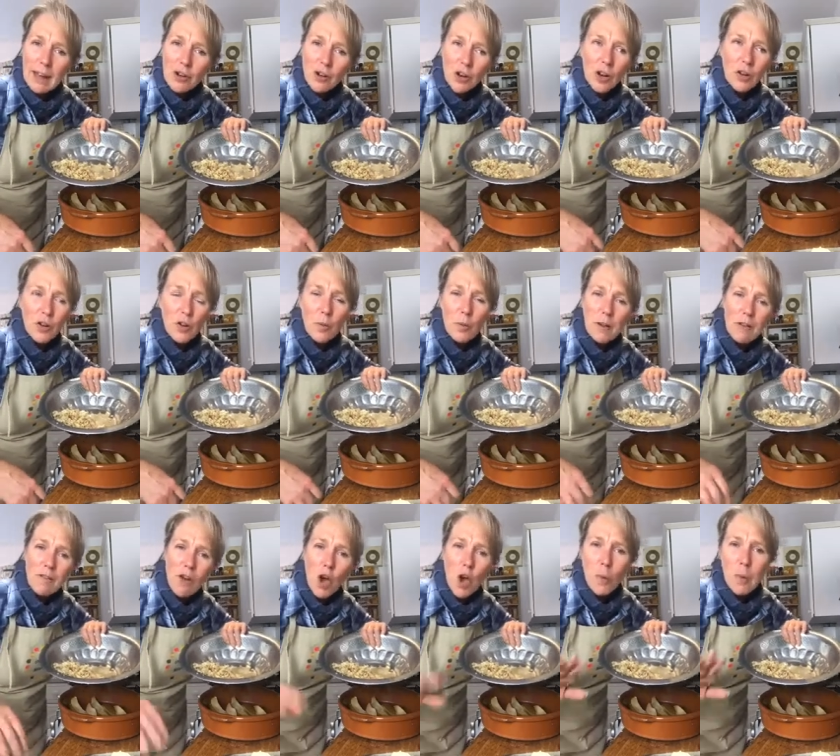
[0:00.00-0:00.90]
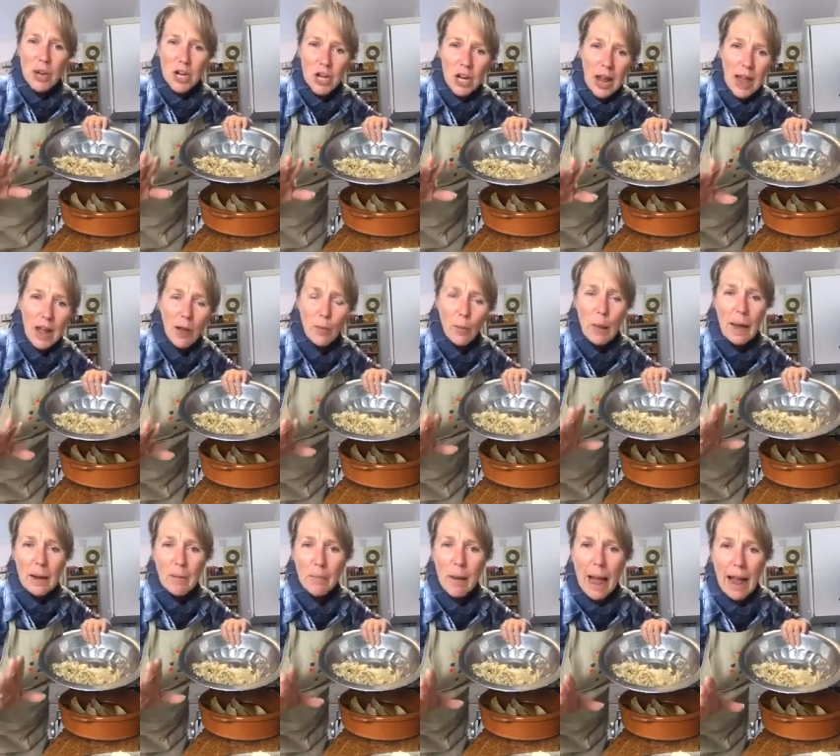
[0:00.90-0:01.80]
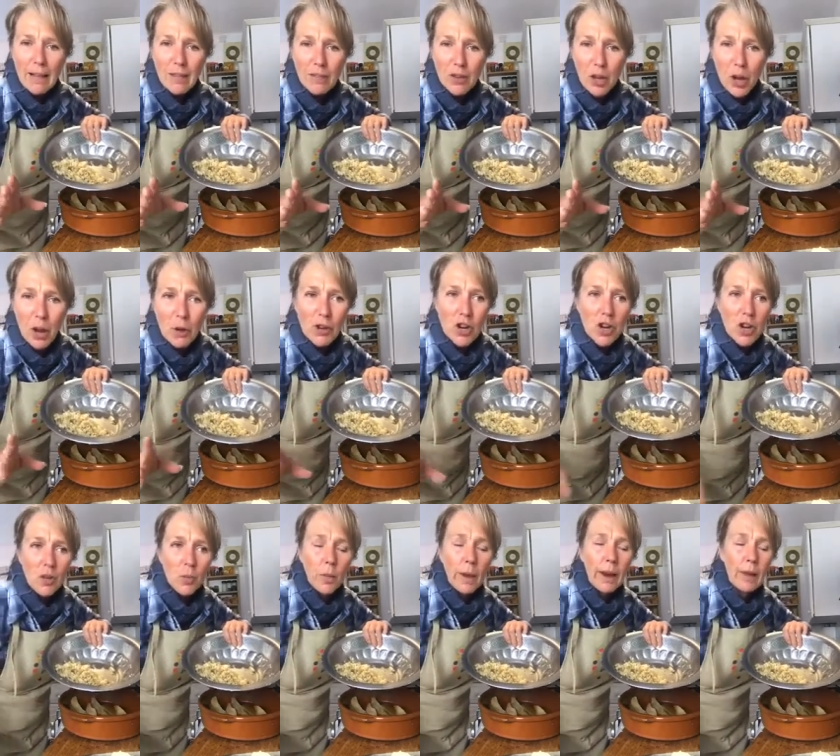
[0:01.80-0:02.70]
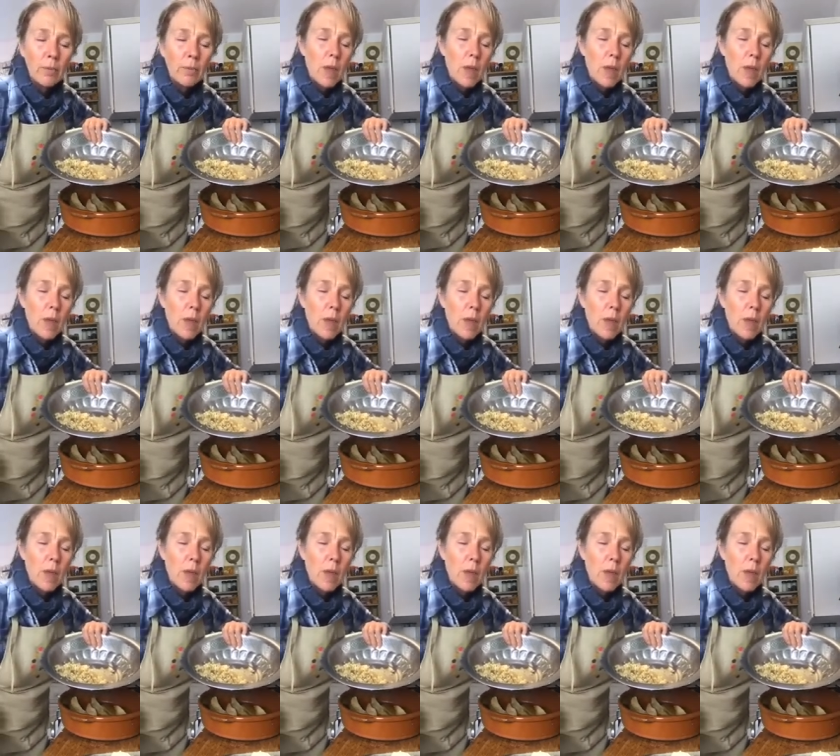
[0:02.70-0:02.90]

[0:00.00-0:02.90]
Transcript: trying to do a bit of homemade maths, you know? And she just went,